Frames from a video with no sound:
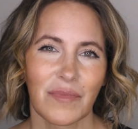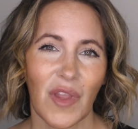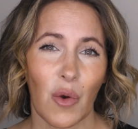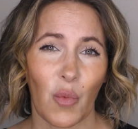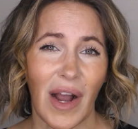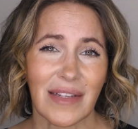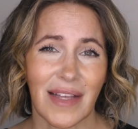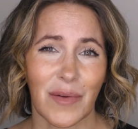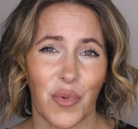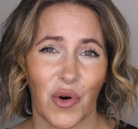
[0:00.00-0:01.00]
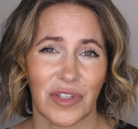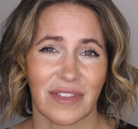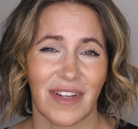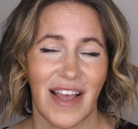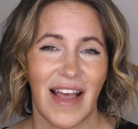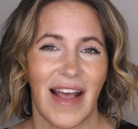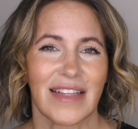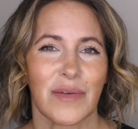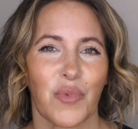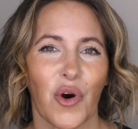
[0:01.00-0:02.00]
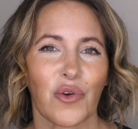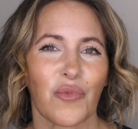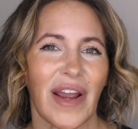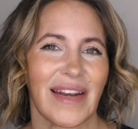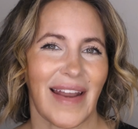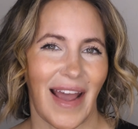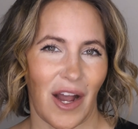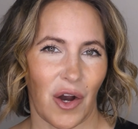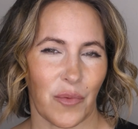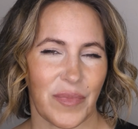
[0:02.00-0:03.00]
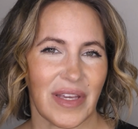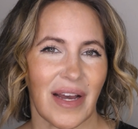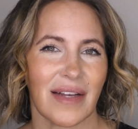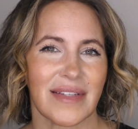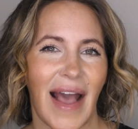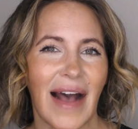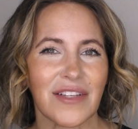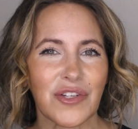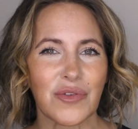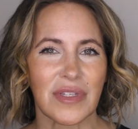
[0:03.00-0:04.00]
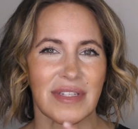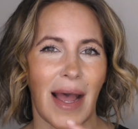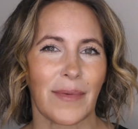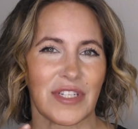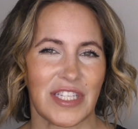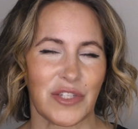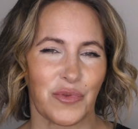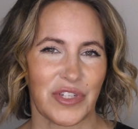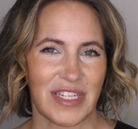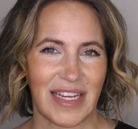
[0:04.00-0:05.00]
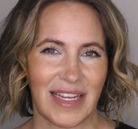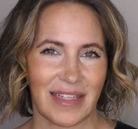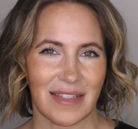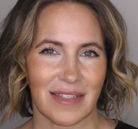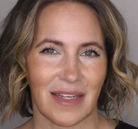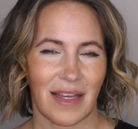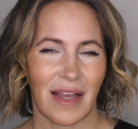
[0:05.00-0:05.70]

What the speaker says: Why is that important? It's important right now because as you establish these routines,